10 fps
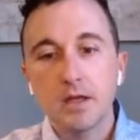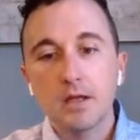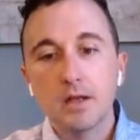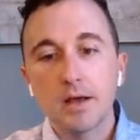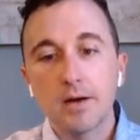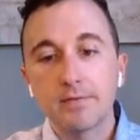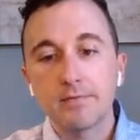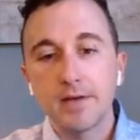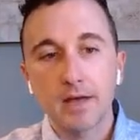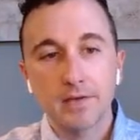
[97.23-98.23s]

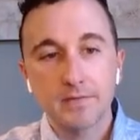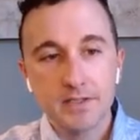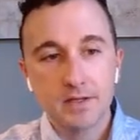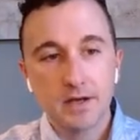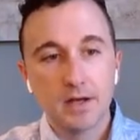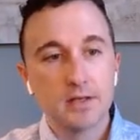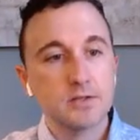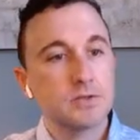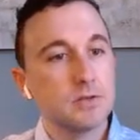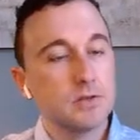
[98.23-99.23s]
Now I've
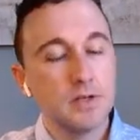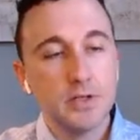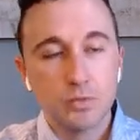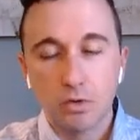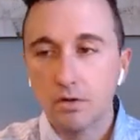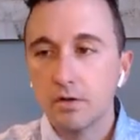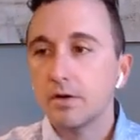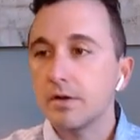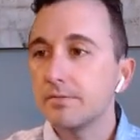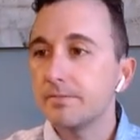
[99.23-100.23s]
emphasized each
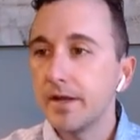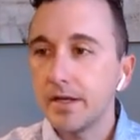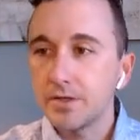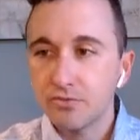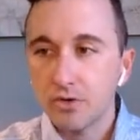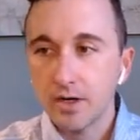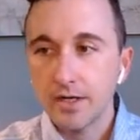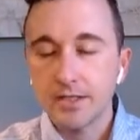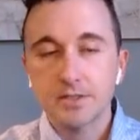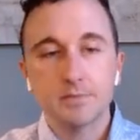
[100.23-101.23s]
word and each
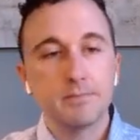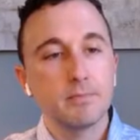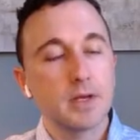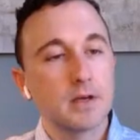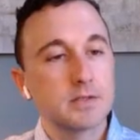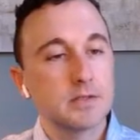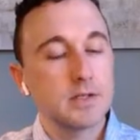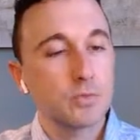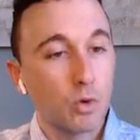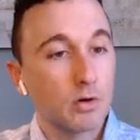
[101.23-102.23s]
phrase because
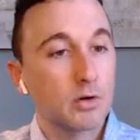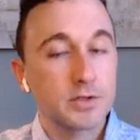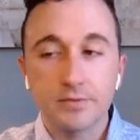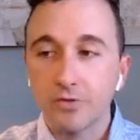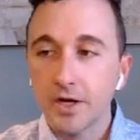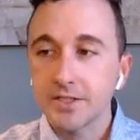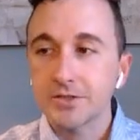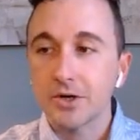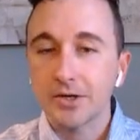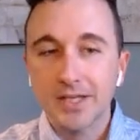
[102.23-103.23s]
these words and phrases
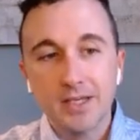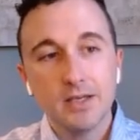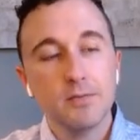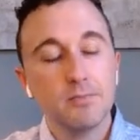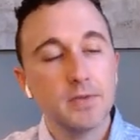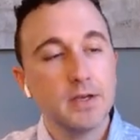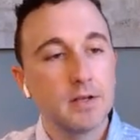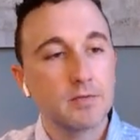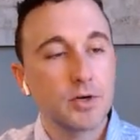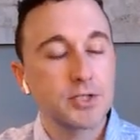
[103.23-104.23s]
are key in
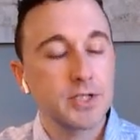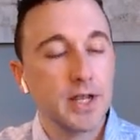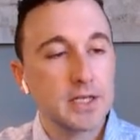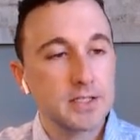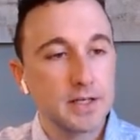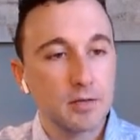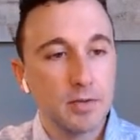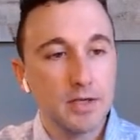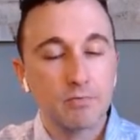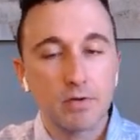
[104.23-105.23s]
differentiating
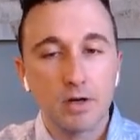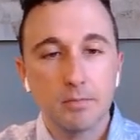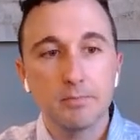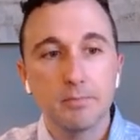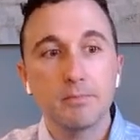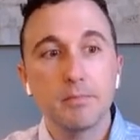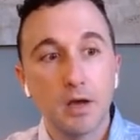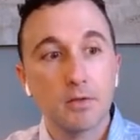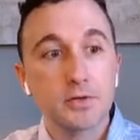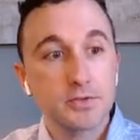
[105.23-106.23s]
syncope from
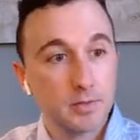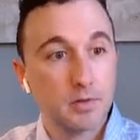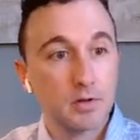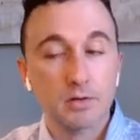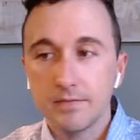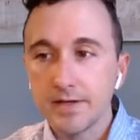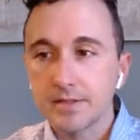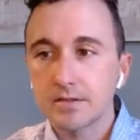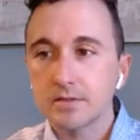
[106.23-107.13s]
other similar events,